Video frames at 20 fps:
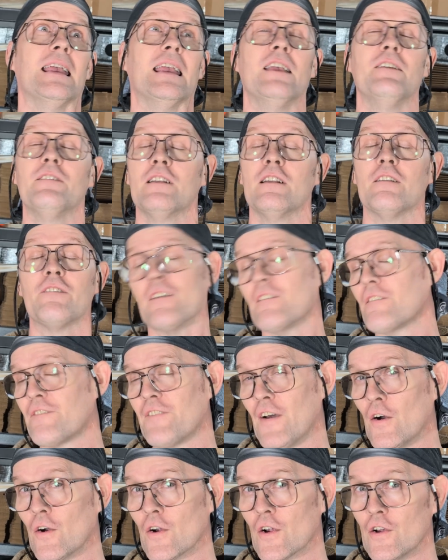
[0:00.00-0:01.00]
Even if it
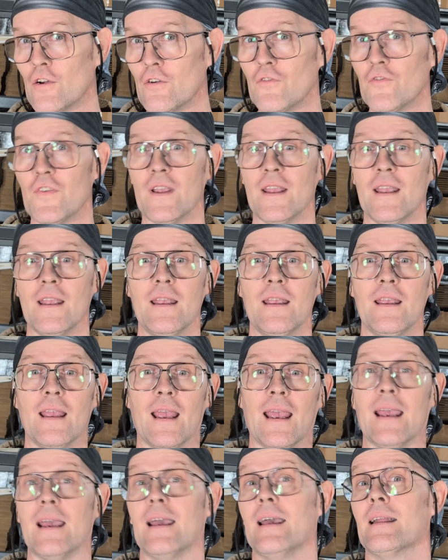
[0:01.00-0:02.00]
felt
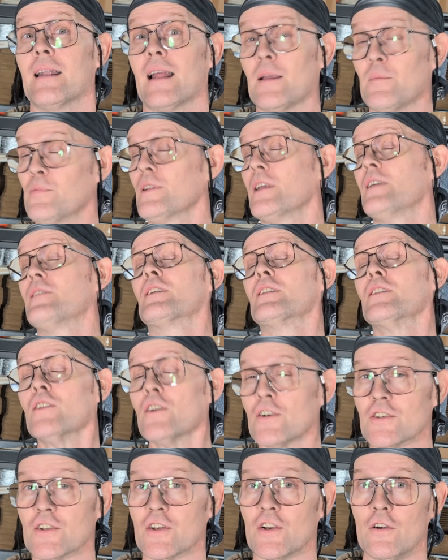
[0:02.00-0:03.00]
goofy and I believe it
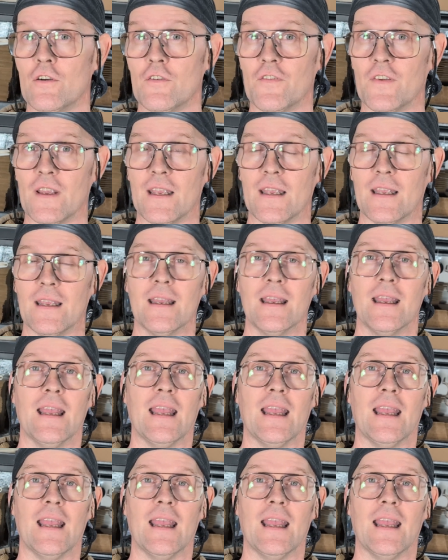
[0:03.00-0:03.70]
looked goofy,